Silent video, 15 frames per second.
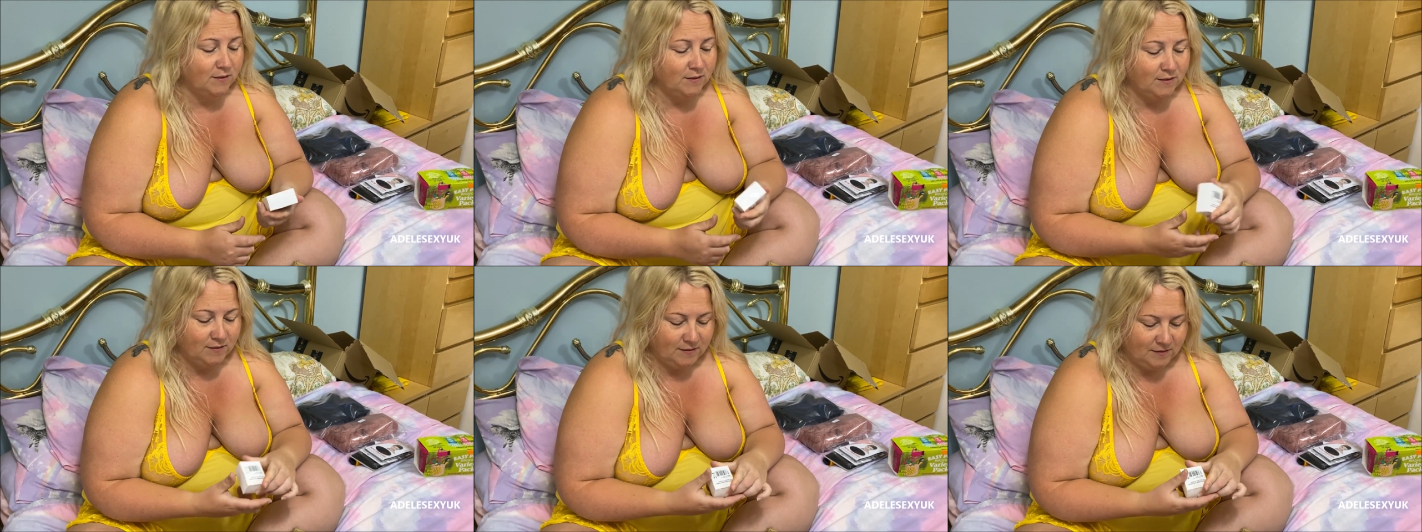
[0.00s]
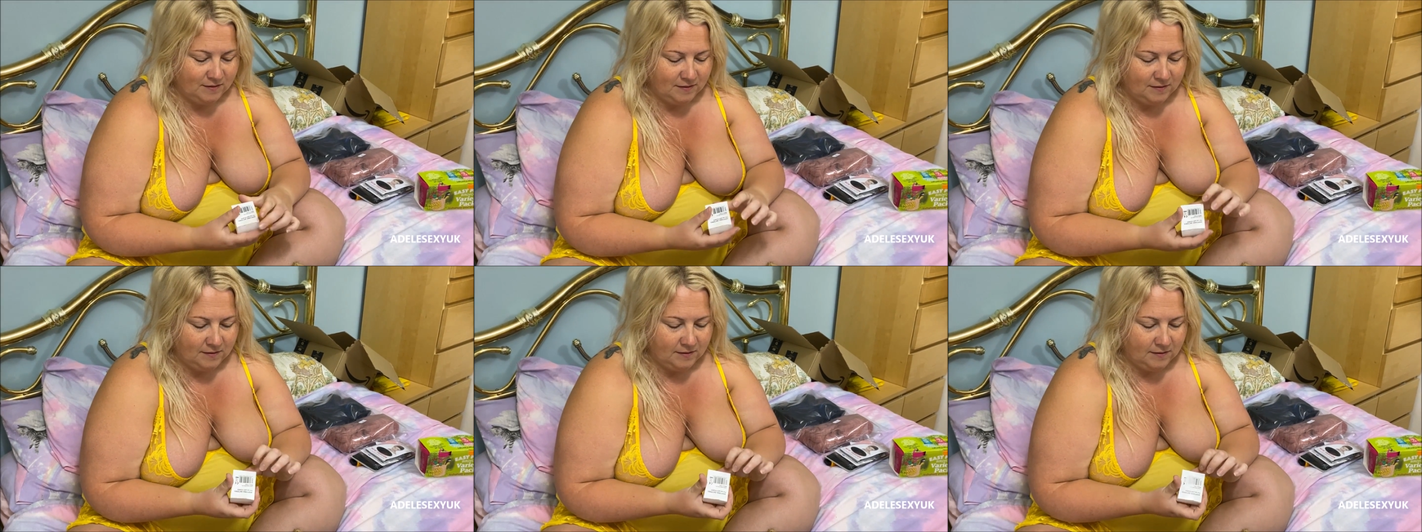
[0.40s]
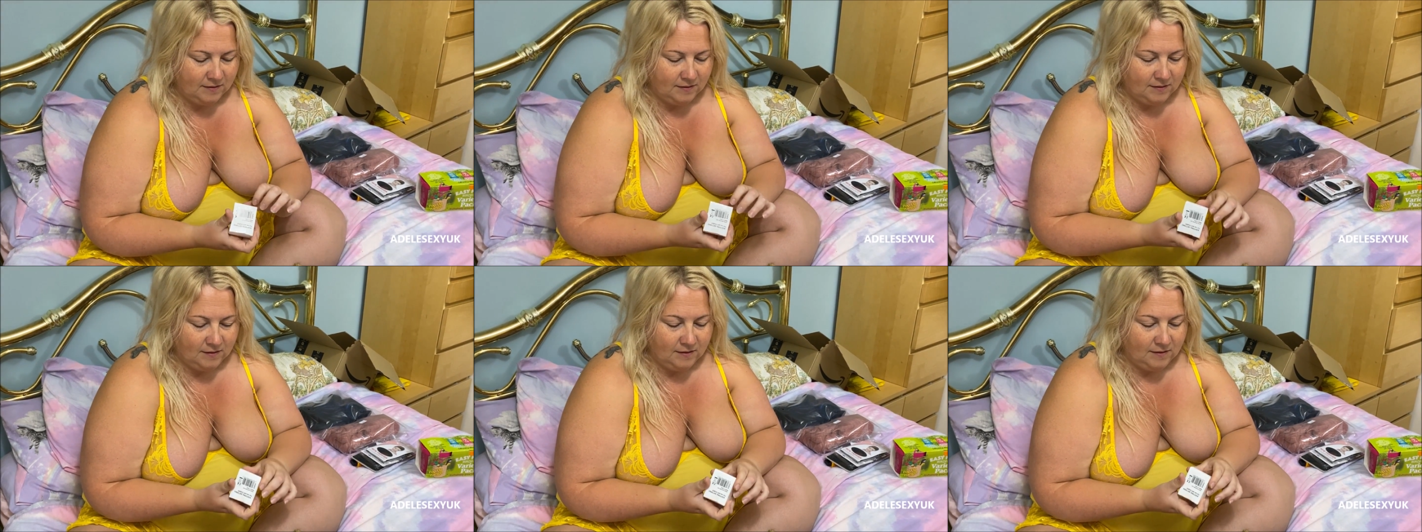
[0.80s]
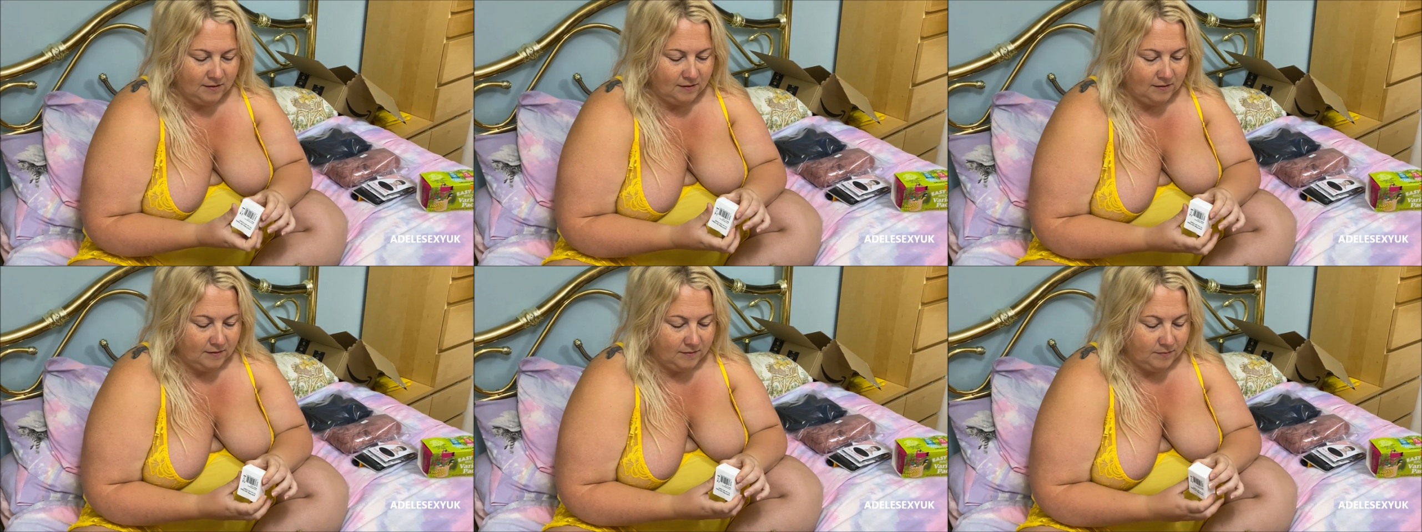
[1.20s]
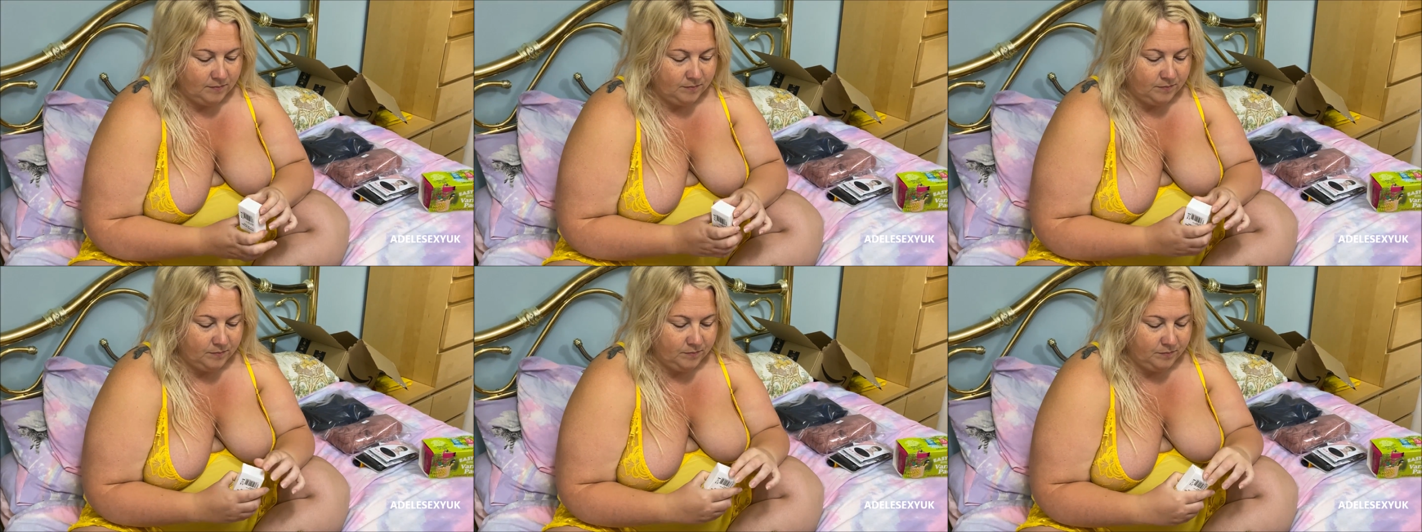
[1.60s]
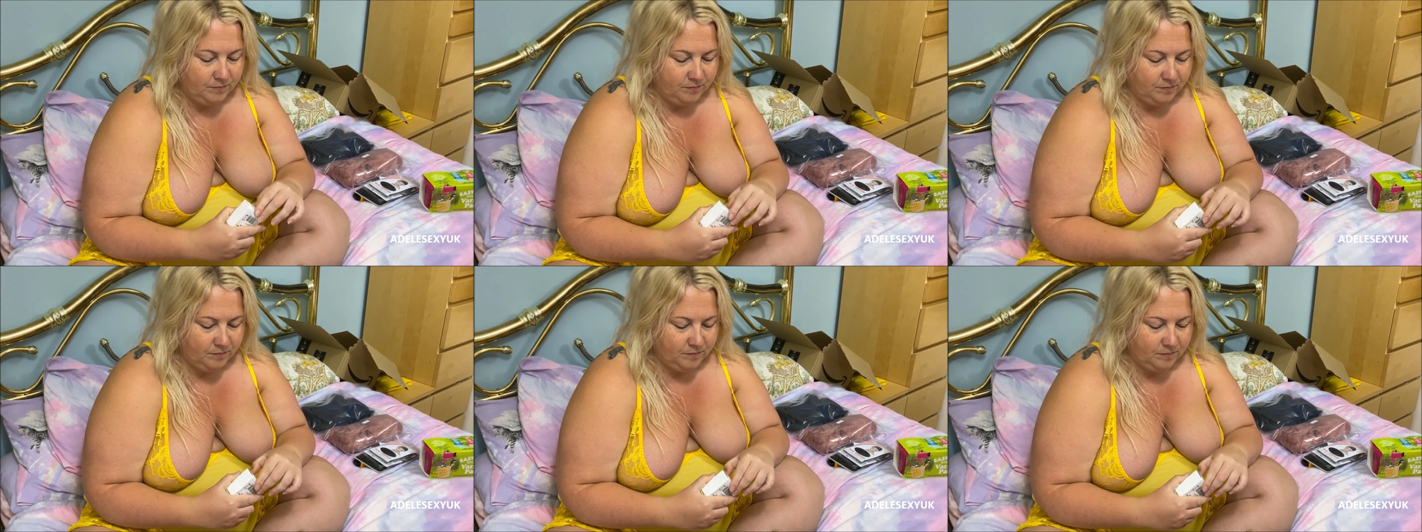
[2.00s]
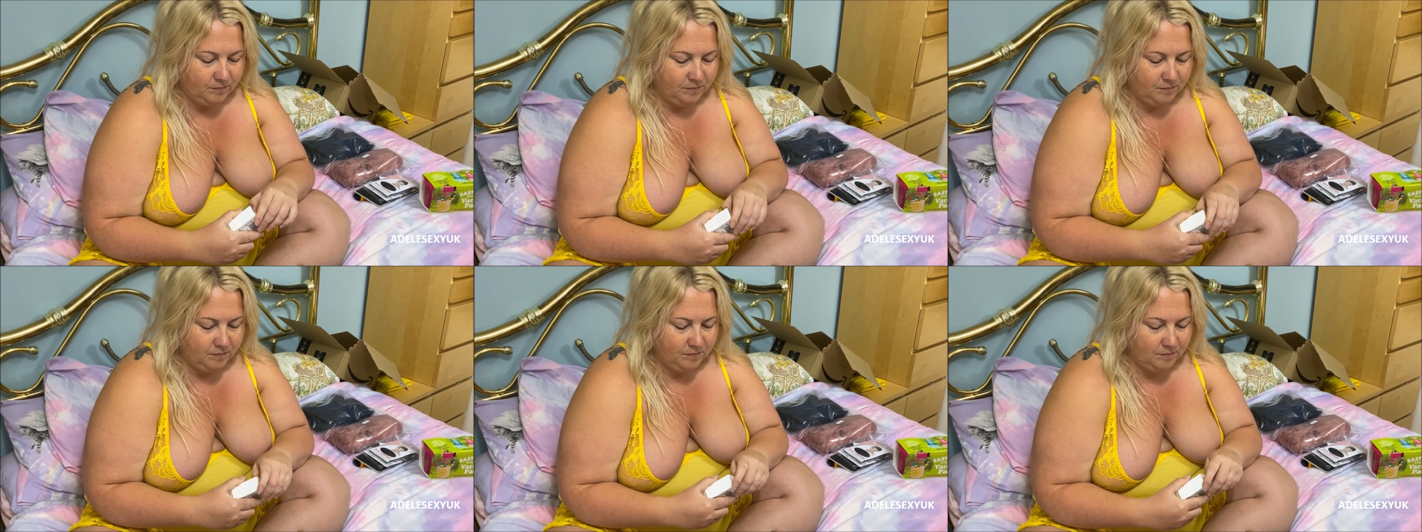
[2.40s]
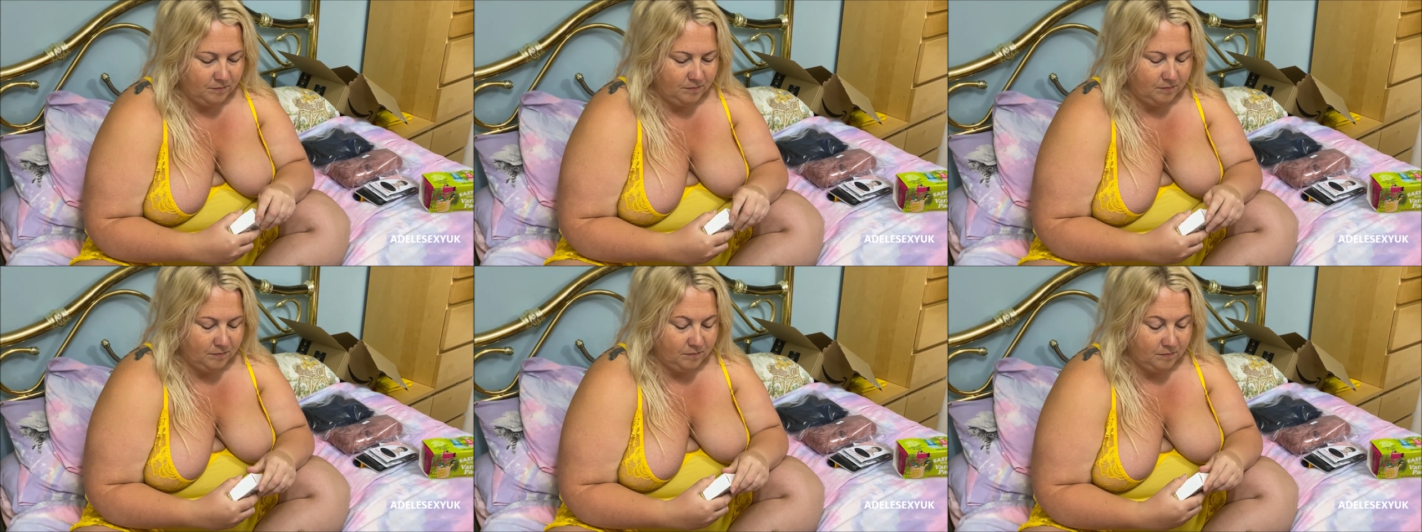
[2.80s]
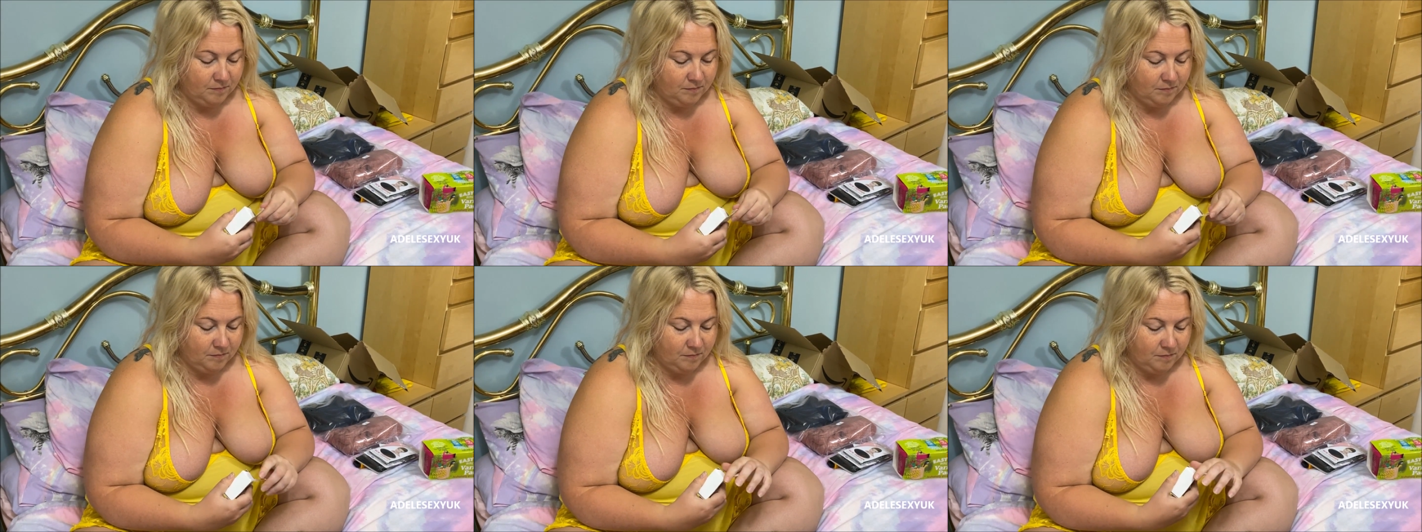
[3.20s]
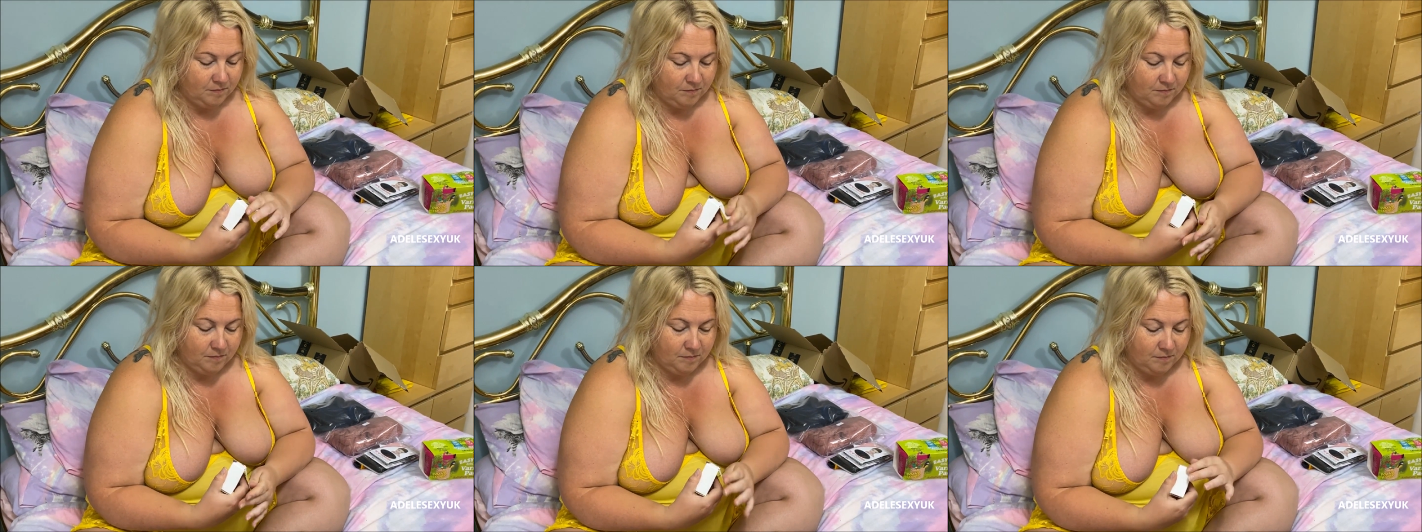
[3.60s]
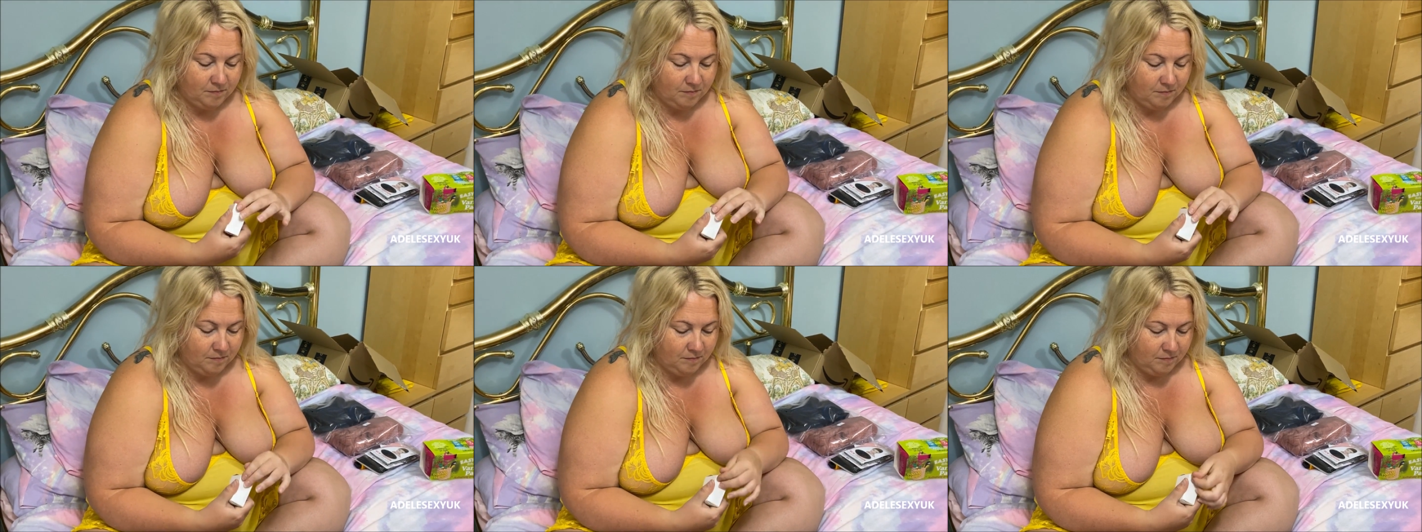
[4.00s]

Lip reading: Nothing is said.